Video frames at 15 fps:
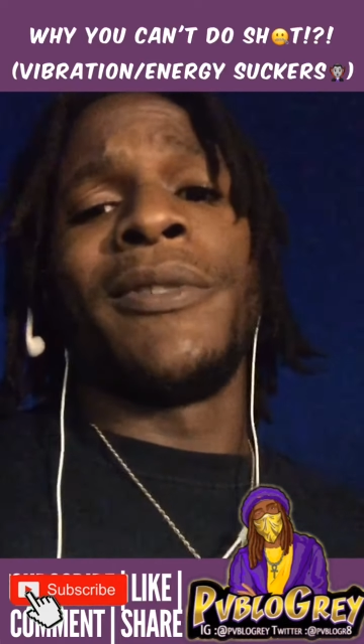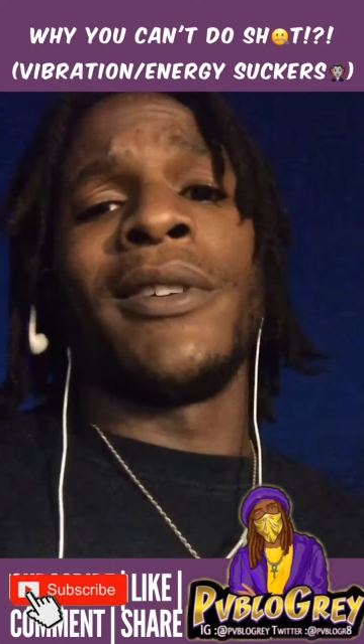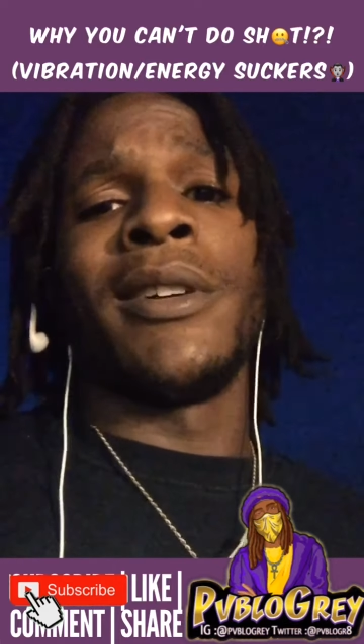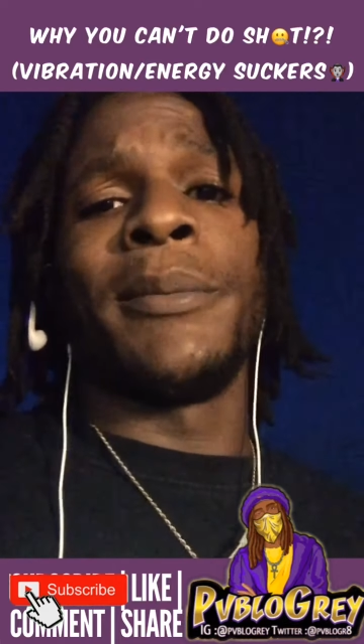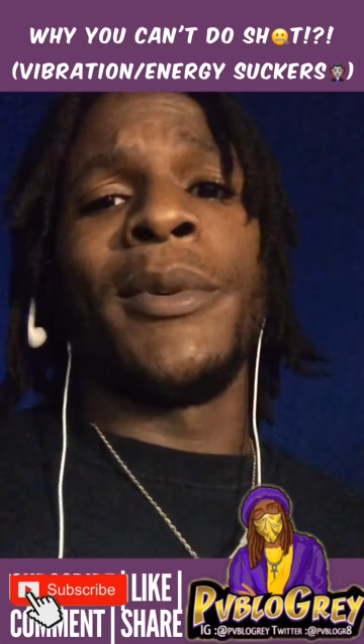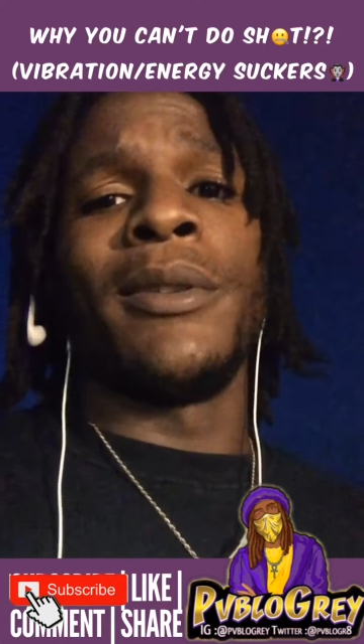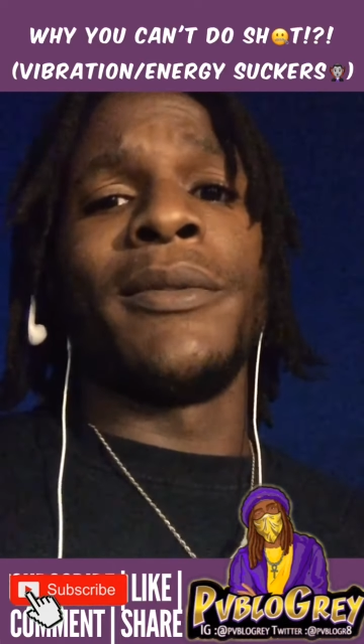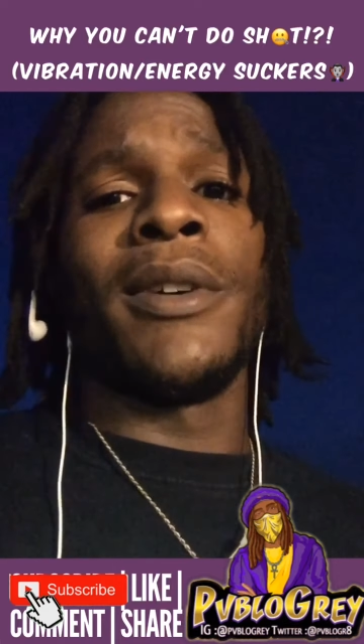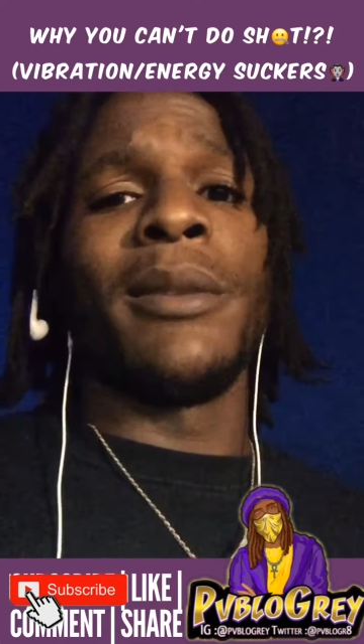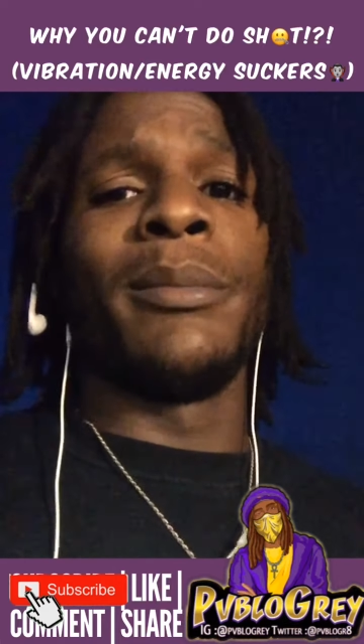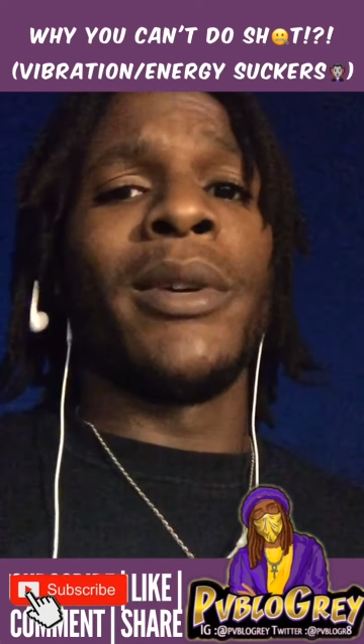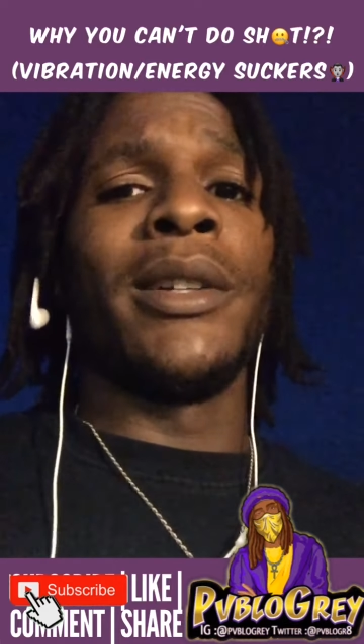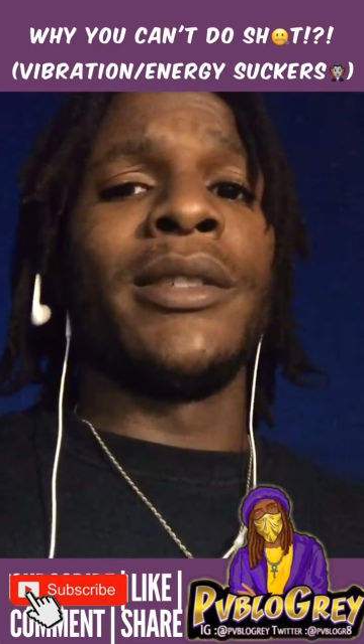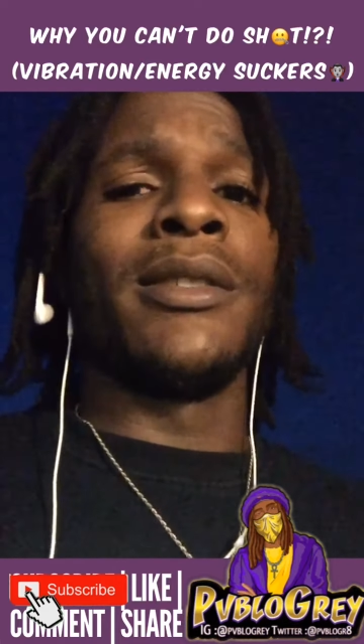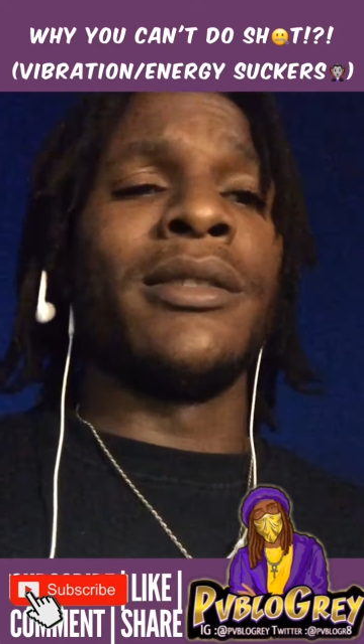fuck up your
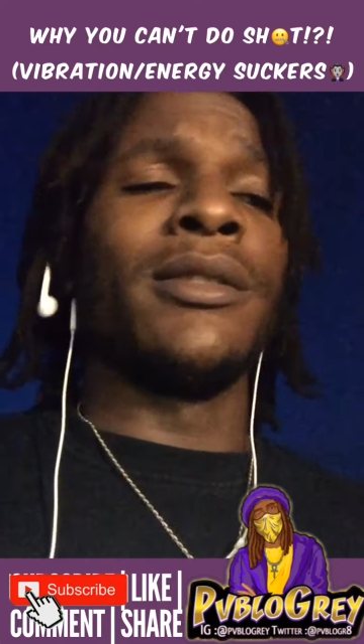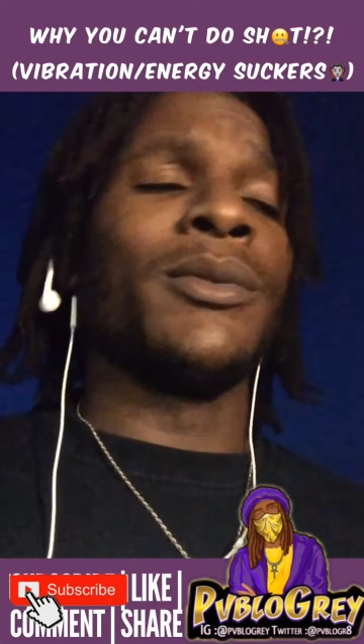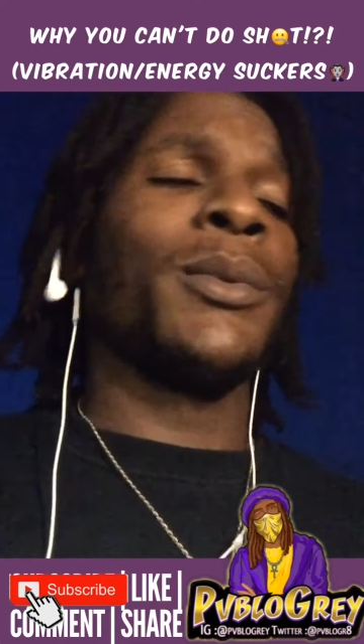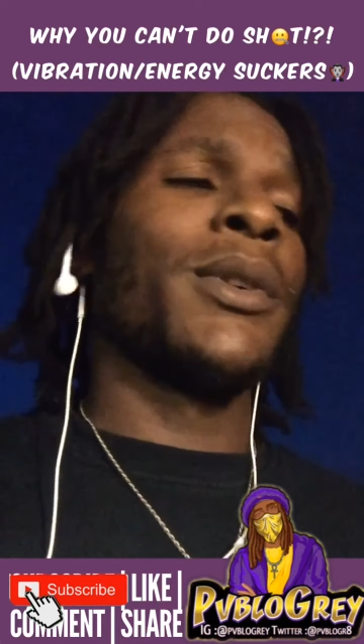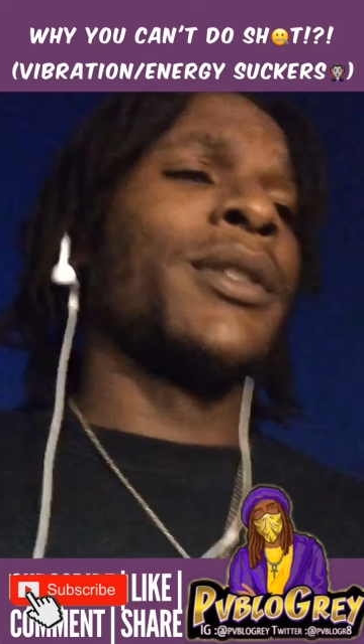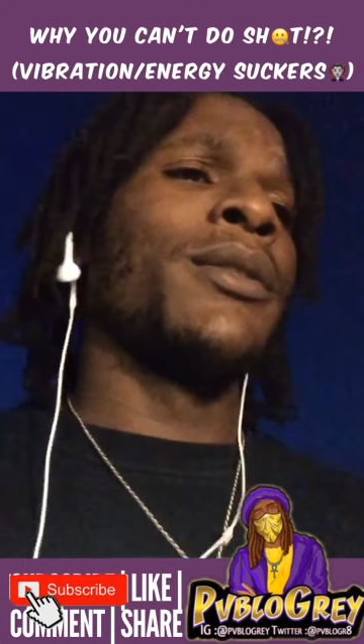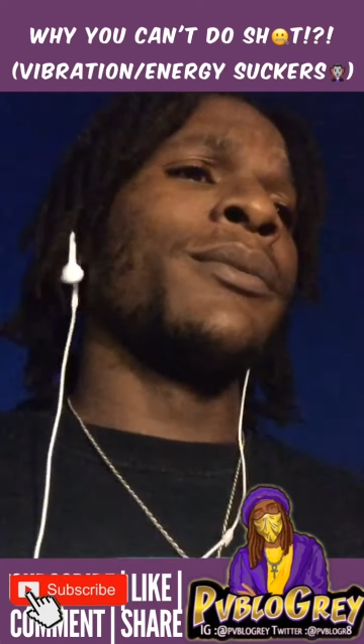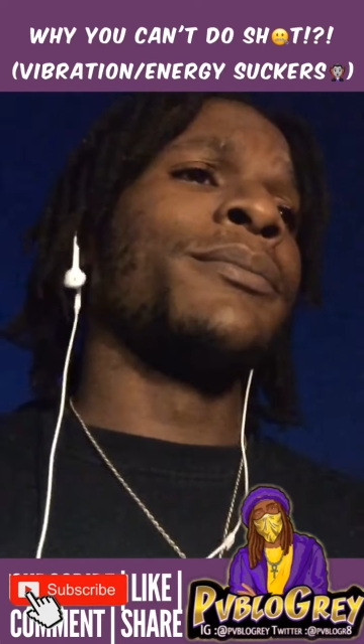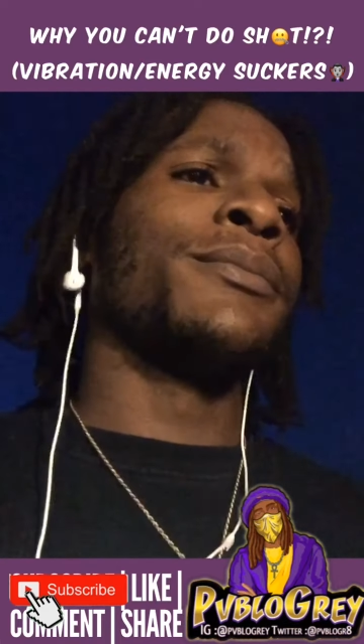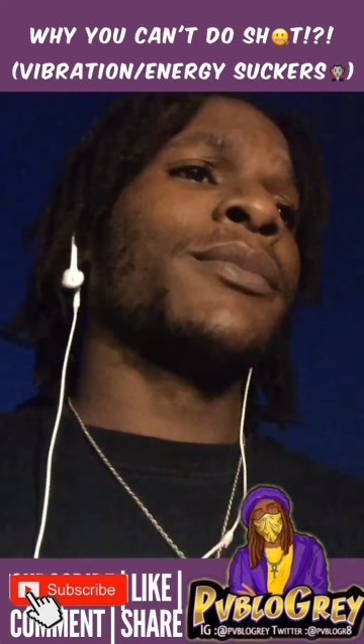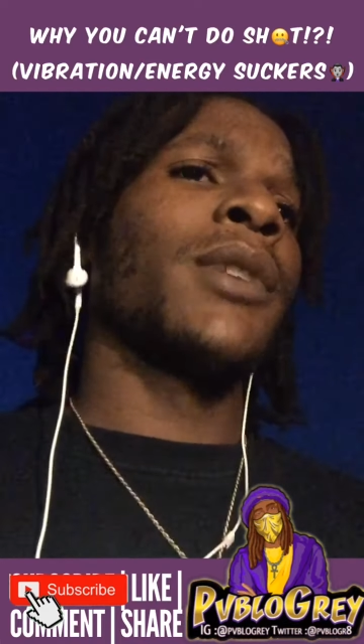vibration as well.